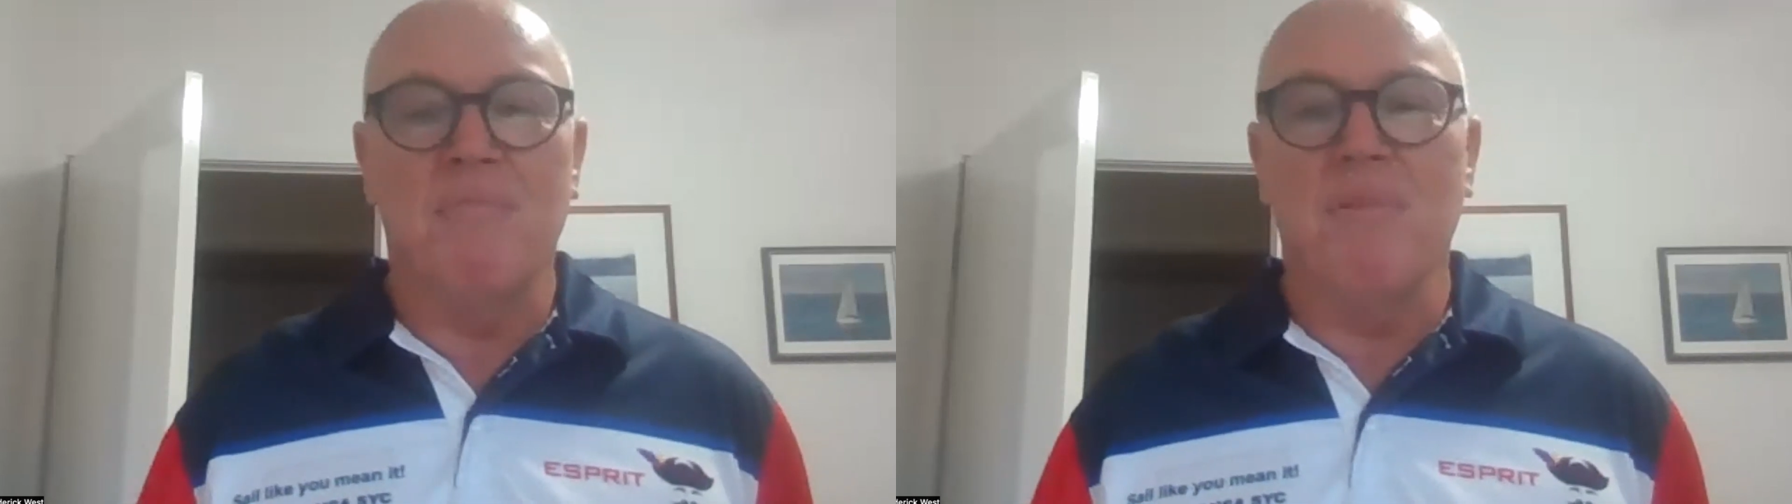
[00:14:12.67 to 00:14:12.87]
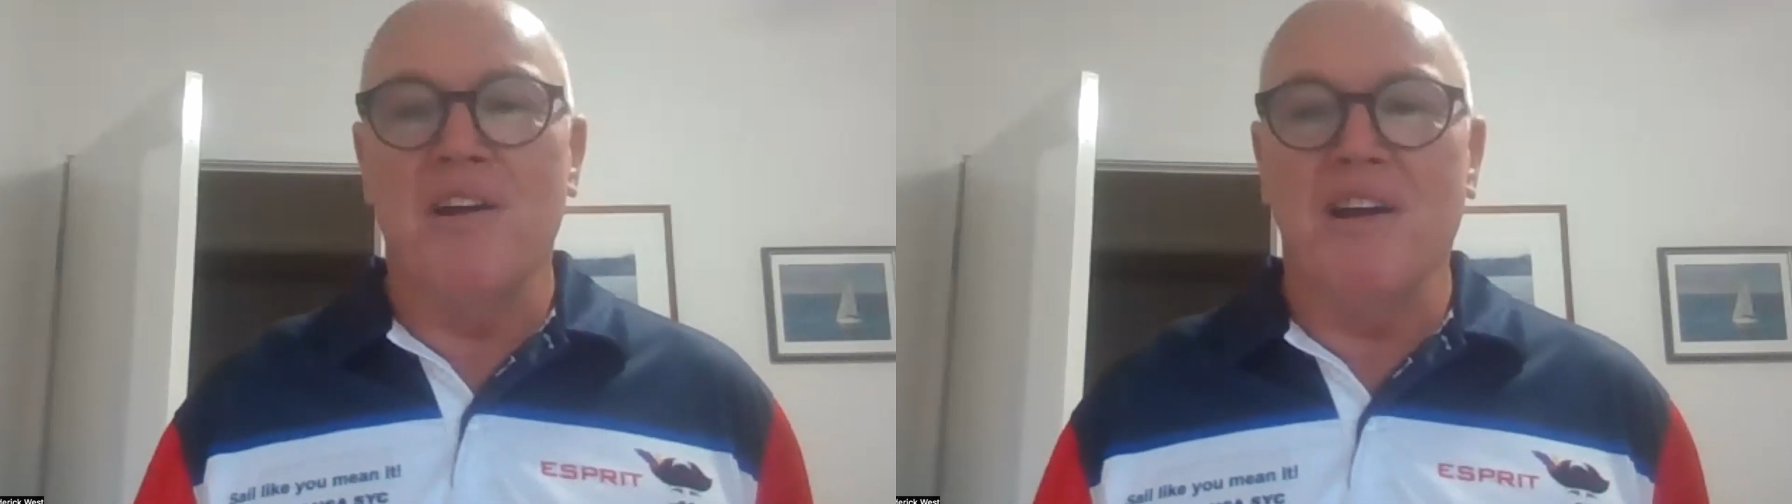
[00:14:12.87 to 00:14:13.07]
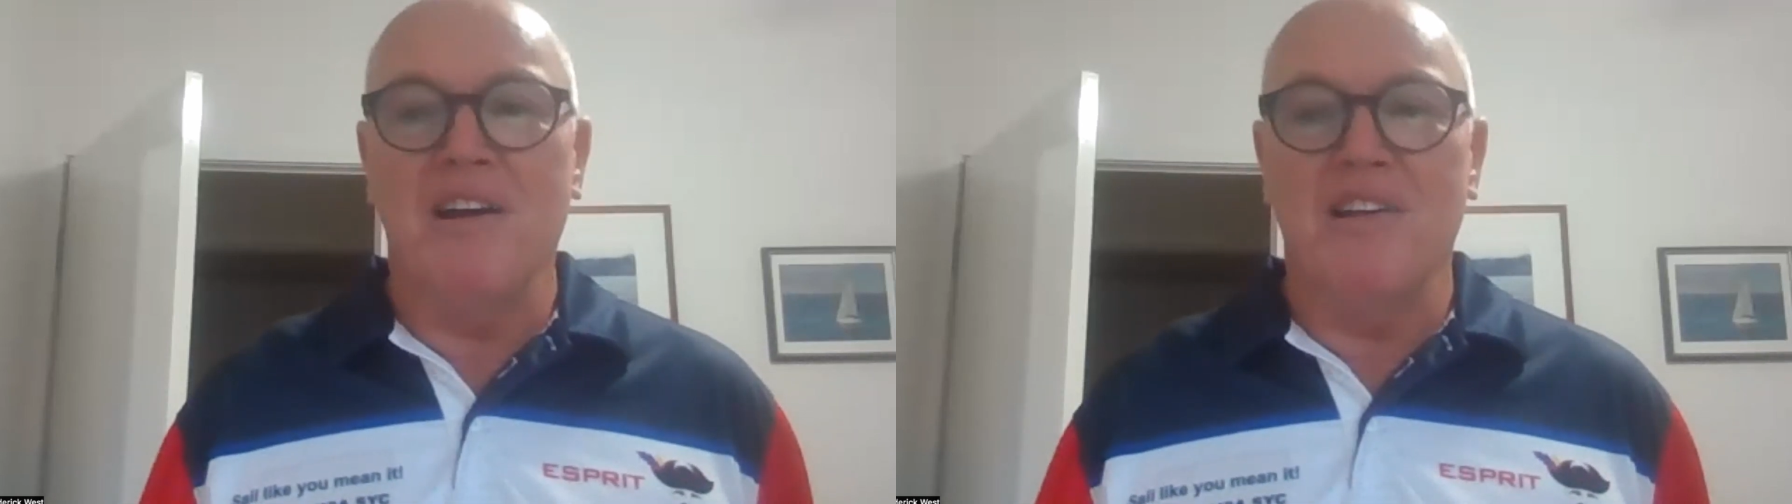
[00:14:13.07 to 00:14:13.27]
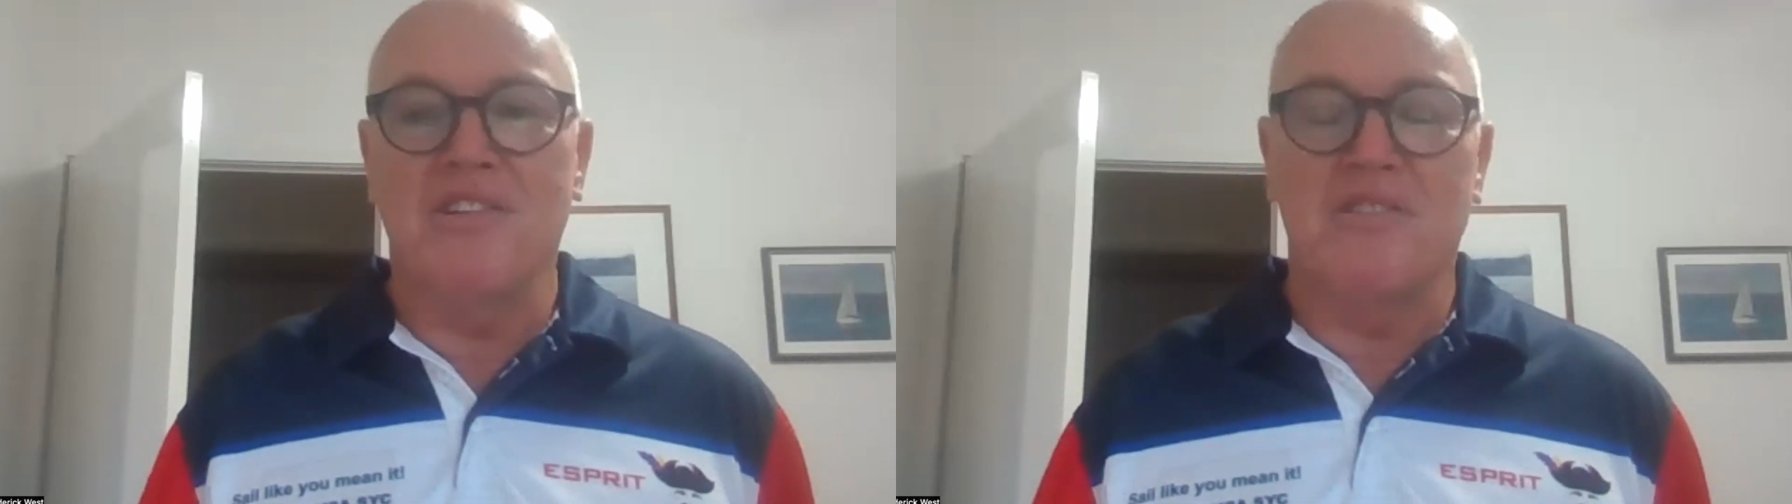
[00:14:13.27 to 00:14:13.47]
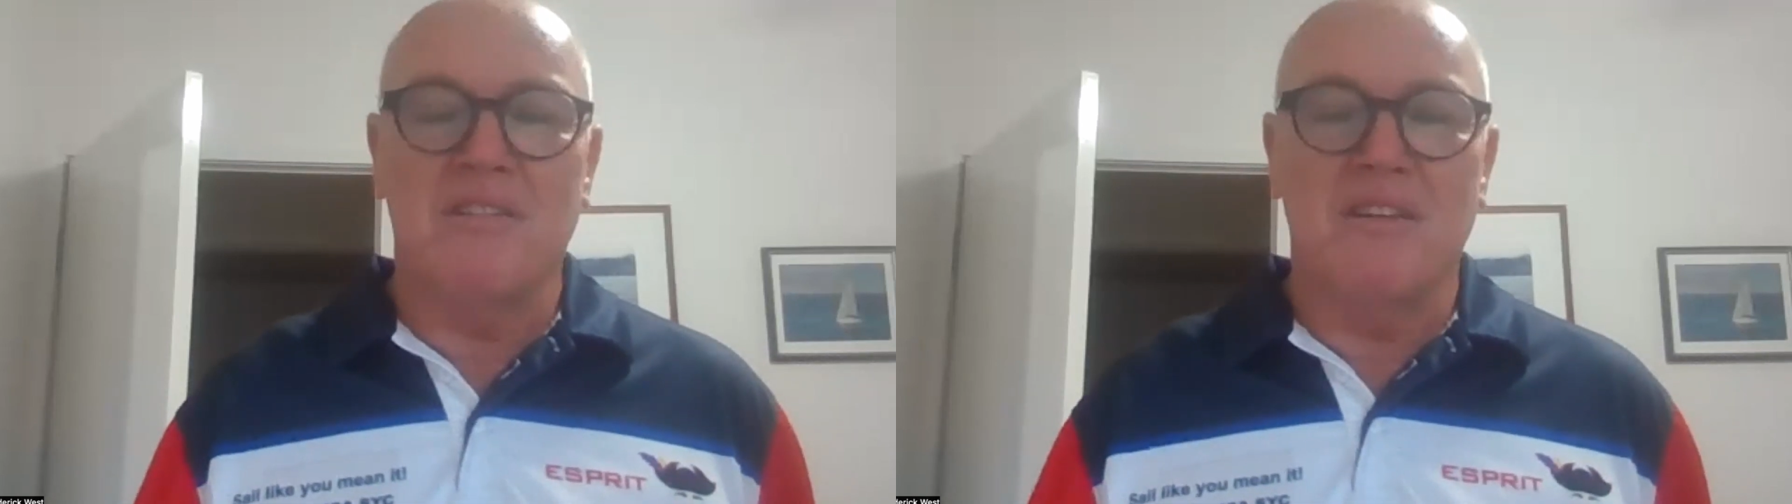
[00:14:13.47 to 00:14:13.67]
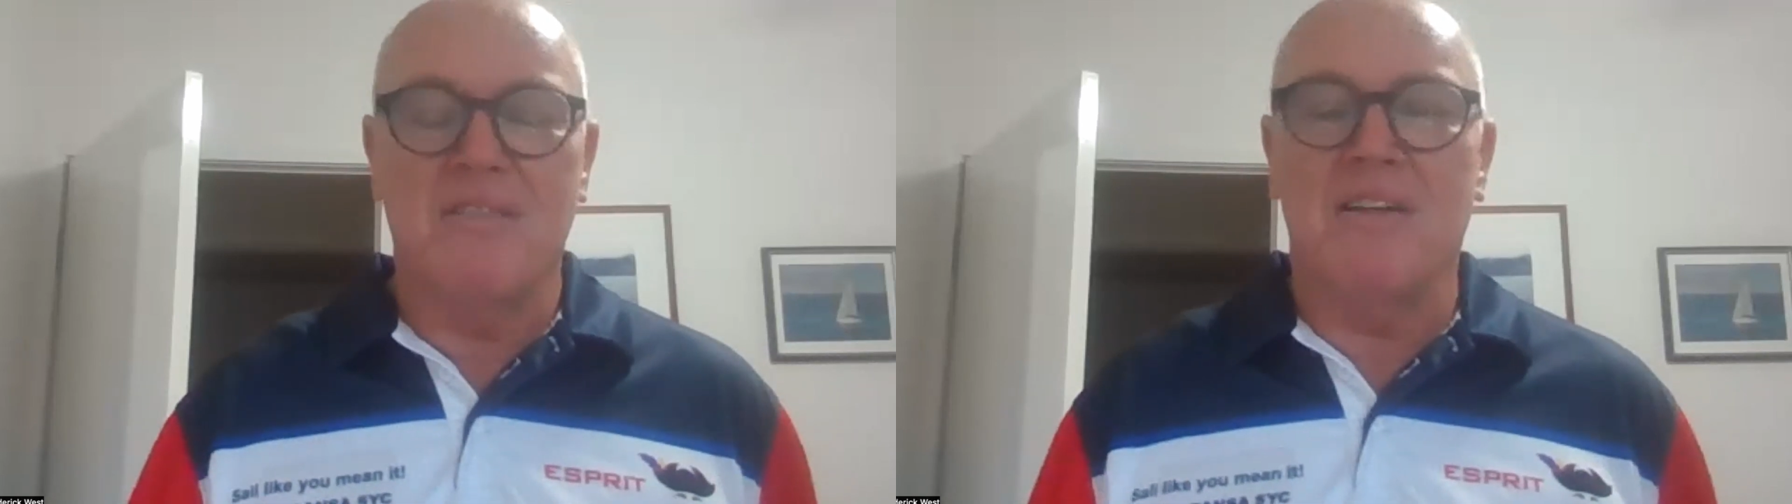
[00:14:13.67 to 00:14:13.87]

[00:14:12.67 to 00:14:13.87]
at my age,